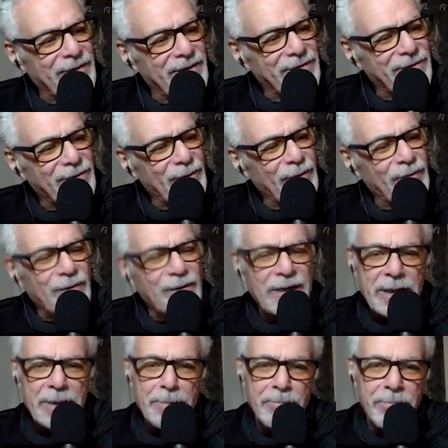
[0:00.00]
that it's over
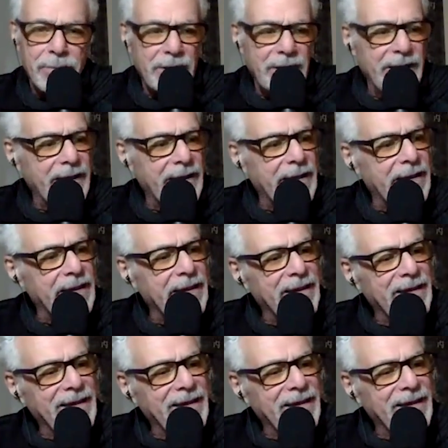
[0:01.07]
in a blink.